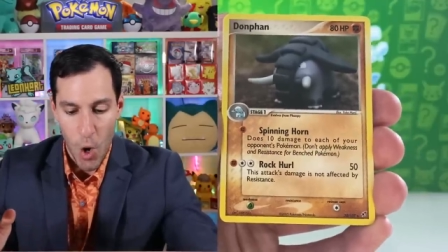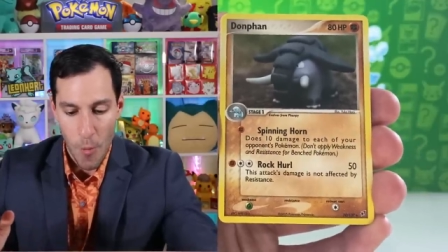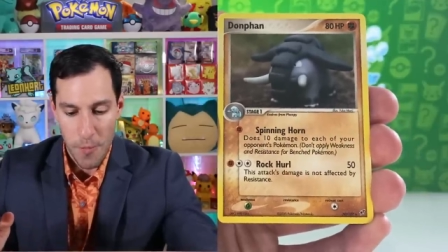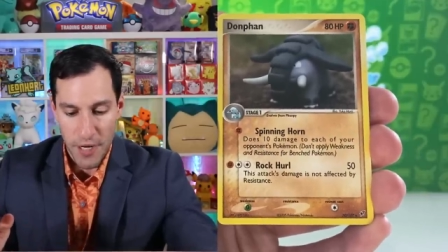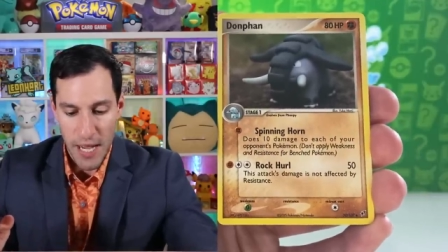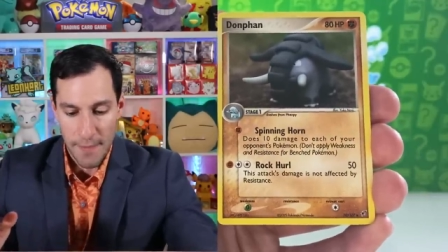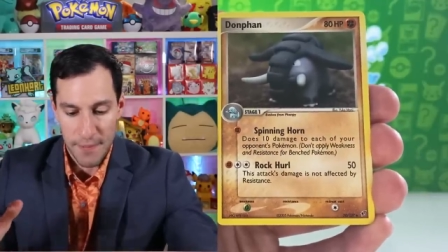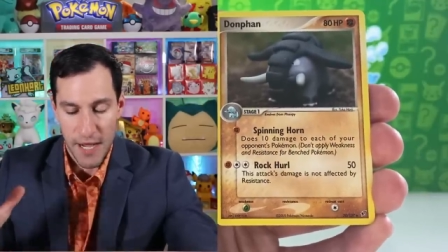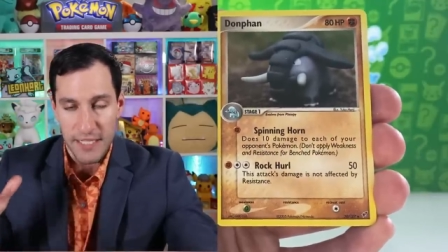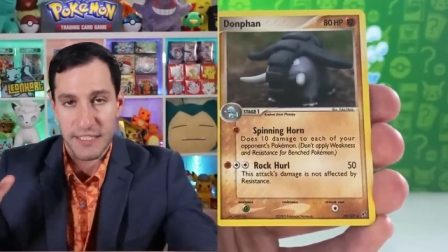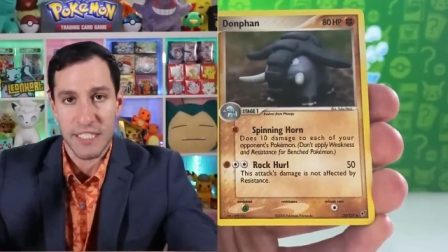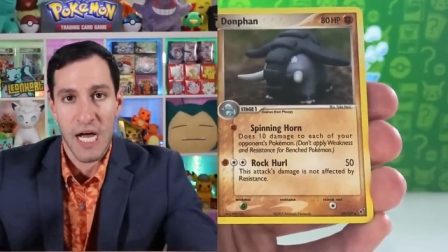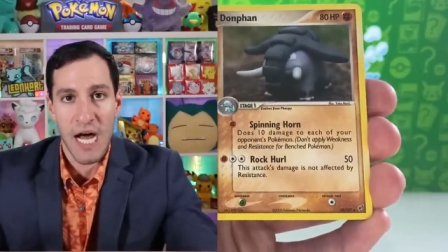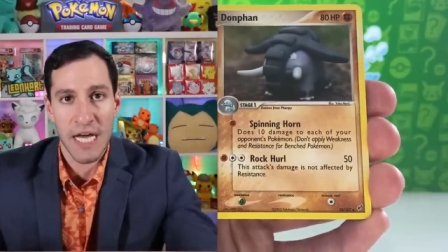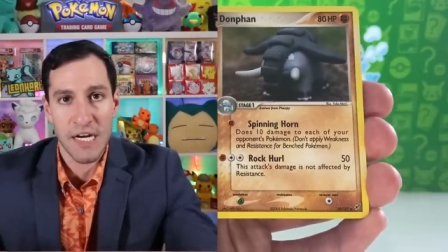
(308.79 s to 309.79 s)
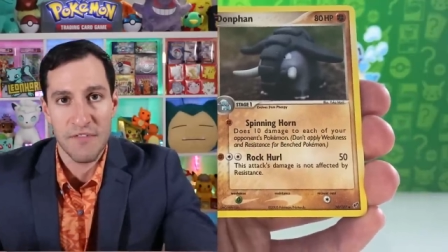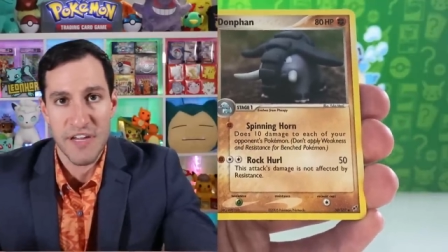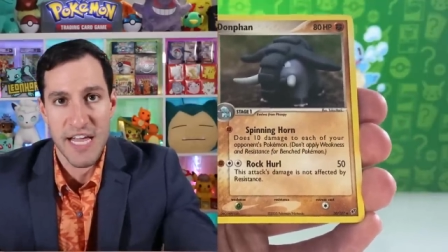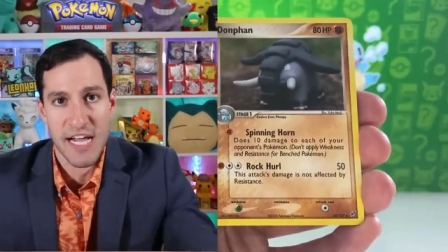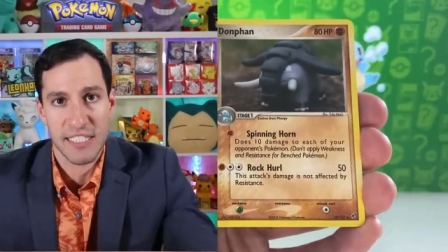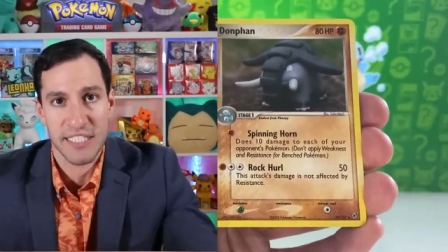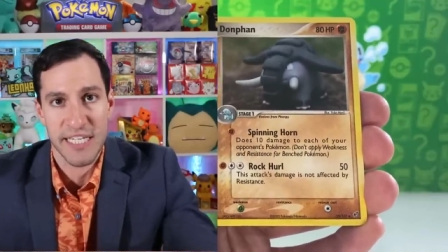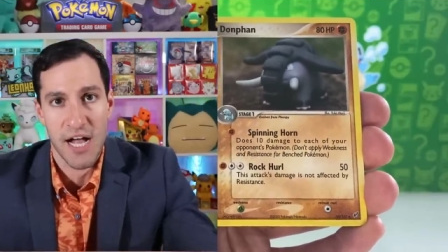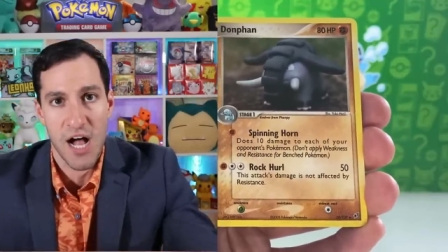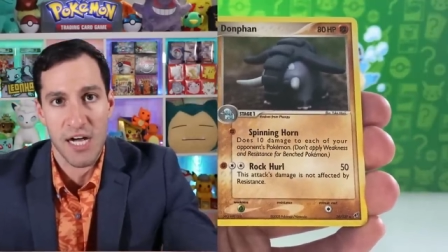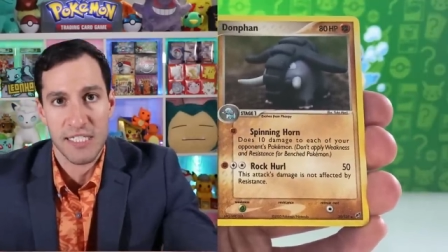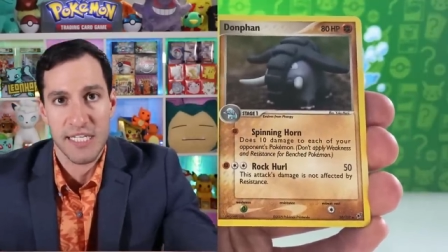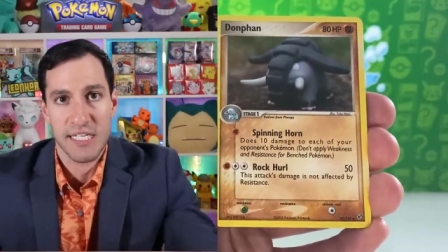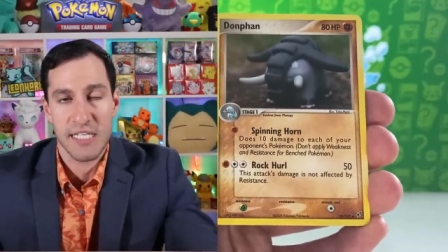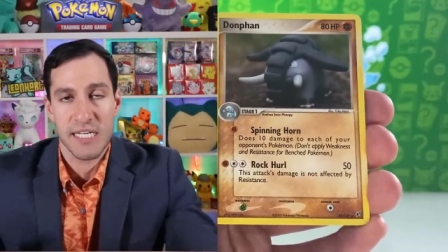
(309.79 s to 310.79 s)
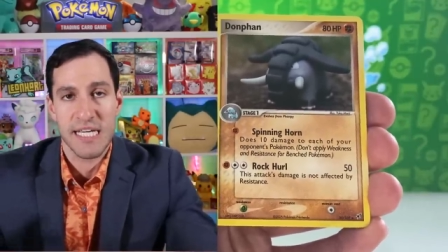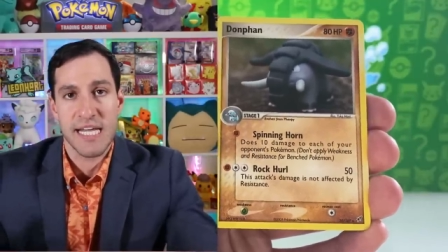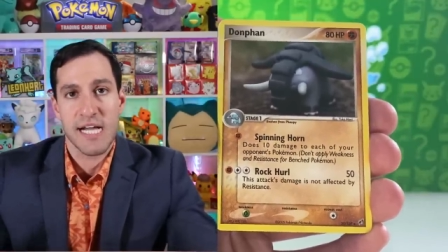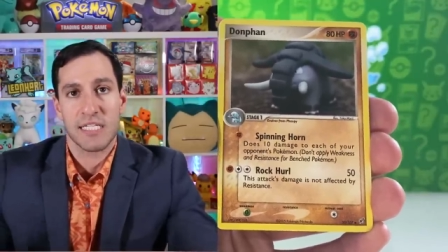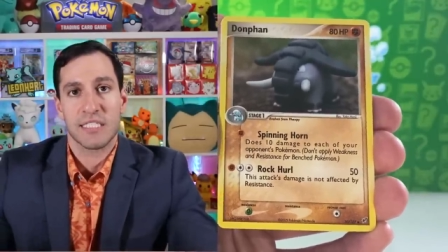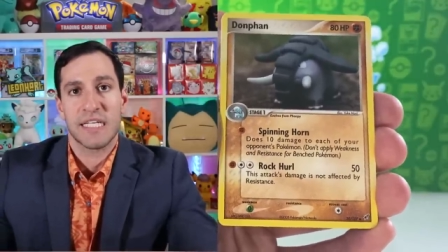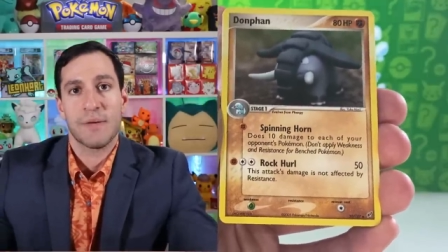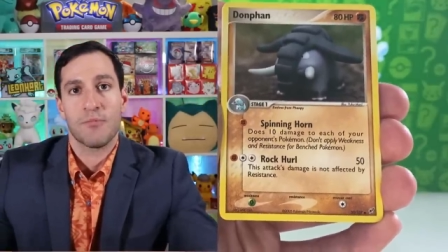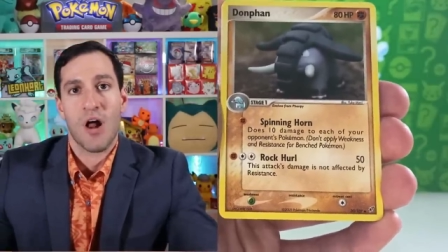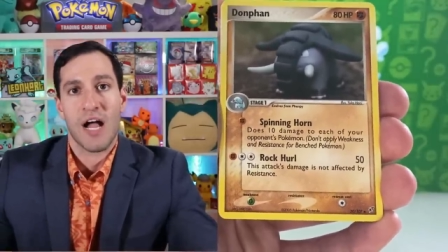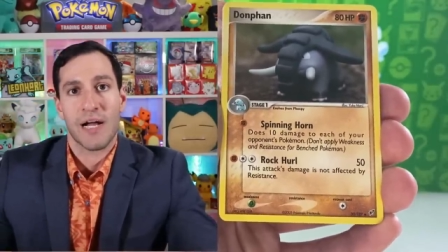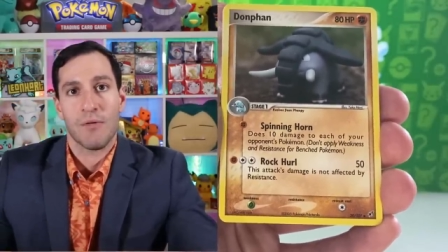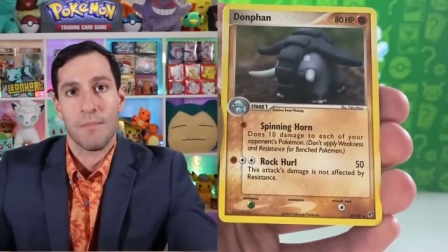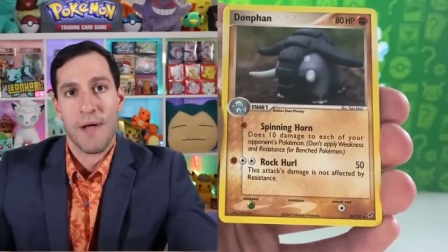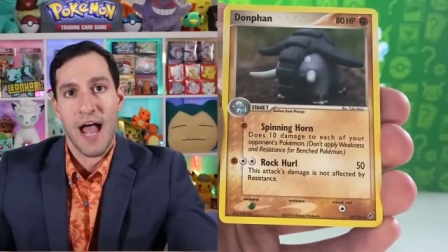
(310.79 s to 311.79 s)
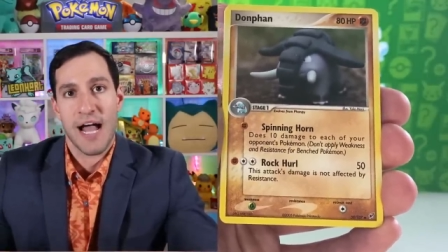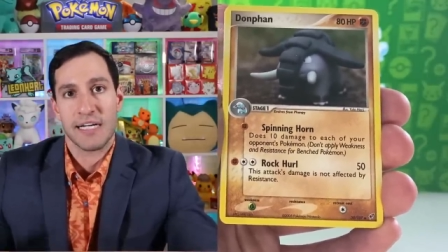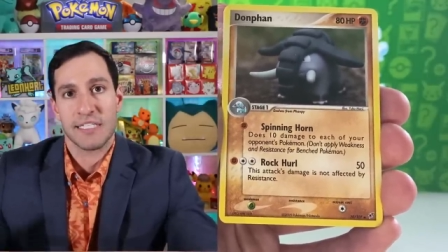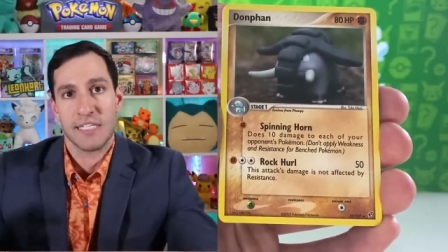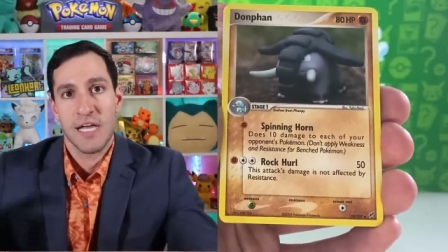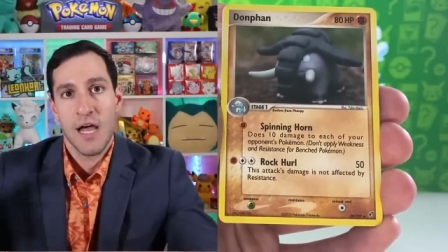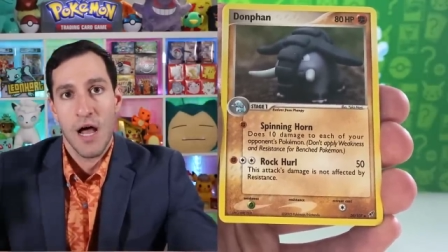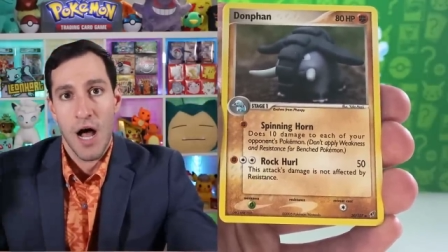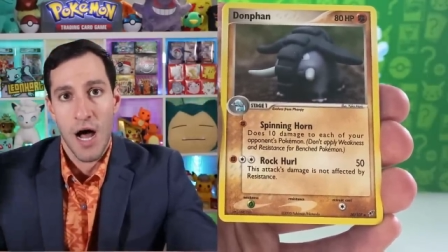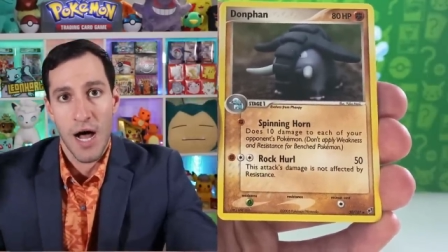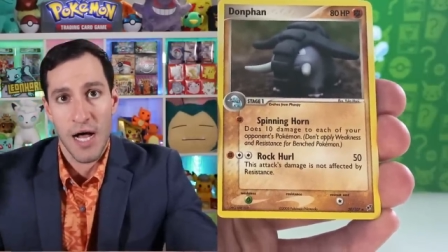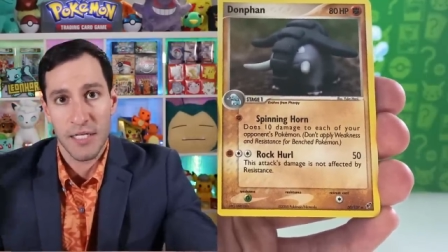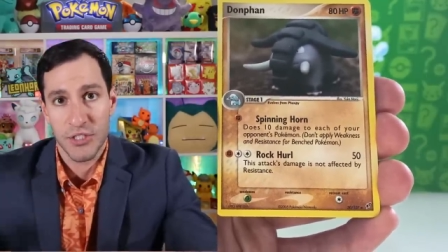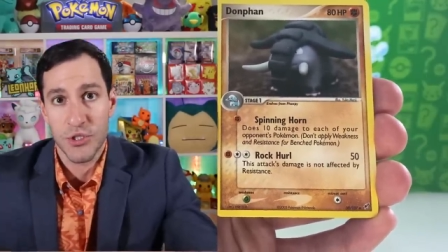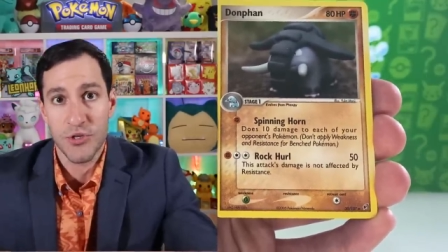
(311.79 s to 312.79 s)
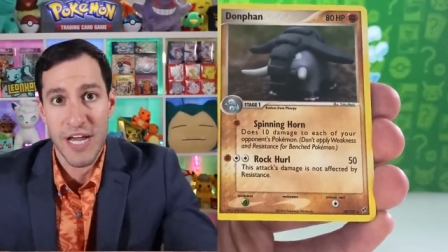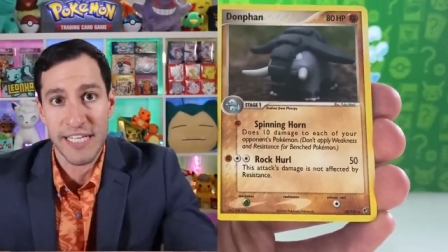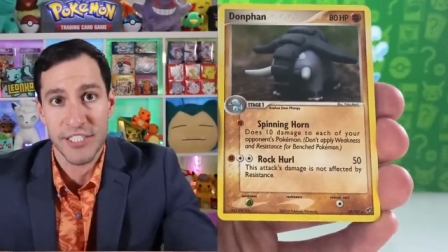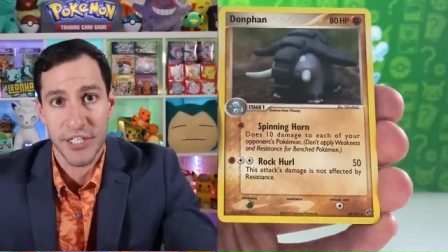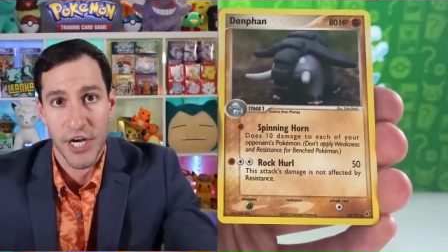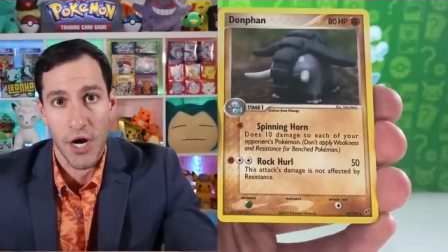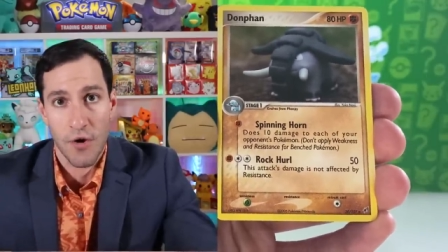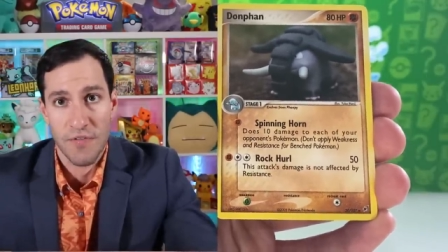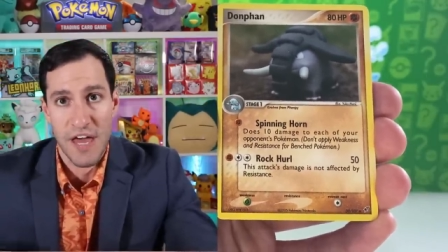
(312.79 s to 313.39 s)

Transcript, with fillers: open up a ton of E X Deoxys and E X Team Rocket packs uh, two days ago.